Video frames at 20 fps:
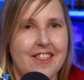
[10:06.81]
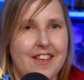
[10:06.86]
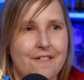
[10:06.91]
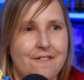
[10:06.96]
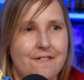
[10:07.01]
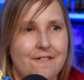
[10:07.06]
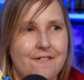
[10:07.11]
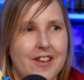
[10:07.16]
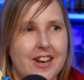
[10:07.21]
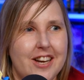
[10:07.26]
they
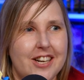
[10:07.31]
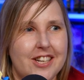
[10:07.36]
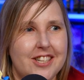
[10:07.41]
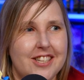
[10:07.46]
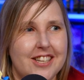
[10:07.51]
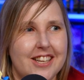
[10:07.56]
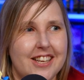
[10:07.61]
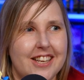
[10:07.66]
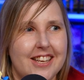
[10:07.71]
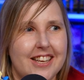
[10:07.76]
finished
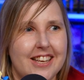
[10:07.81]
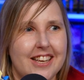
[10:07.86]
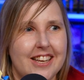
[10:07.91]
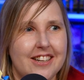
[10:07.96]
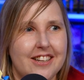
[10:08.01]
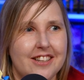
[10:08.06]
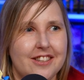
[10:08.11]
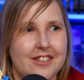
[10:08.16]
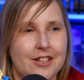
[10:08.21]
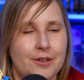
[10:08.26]
it in
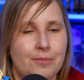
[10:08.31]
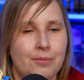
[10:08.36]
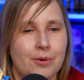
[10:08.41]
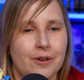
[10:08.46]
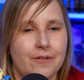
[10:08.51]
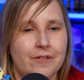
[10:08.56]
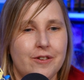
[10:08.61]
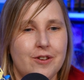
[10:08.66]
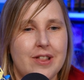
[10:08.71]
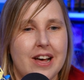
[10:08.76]
December
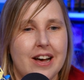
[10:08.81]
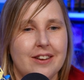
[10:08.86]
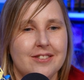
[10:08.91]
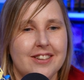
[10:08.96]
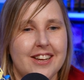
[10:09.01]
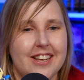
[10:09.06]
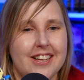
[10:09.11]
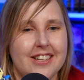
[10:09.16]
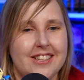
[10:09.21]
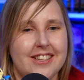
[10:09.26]
of
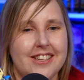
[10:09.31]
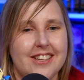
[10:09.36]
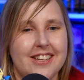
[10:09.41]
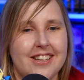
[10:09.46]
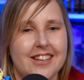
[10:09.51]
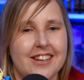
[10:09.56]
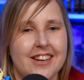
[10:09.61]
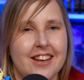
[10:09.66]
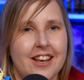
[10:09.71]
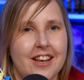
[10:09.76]

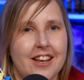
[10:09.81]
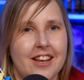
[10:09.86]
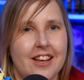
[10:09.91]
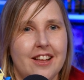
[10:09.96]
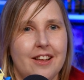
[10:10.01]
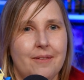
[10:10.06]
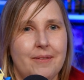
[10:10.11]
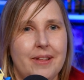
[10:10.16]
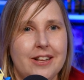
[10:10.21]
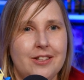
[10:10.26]
2018.
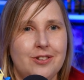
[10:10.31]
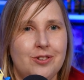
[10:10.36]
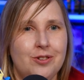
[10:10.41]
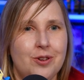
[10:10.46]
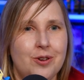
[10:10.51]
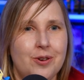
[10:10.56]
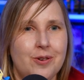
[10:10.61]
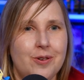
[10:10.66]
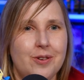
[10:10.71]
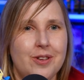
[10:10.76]
I mean, that's
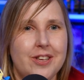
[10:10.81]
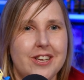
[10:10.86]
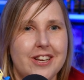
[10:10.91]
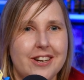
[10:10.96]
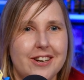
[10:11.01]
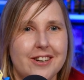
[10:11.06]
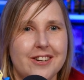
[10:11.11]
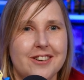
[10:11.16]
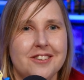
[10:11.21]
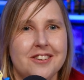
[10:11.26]
2
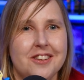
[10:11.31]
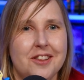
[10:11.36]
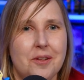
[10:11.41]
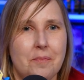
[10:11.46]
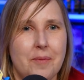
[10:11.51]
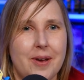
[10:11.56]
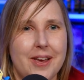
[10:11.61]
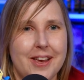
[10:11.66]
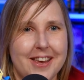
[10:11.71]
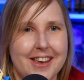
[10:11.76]
years in the
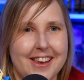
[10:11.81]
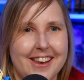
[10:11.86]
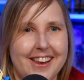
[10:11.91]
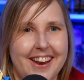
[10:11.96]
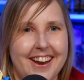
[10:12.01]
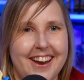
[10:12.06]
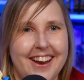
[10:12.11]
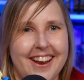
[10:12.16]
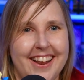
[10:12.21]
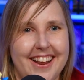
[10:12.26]
making.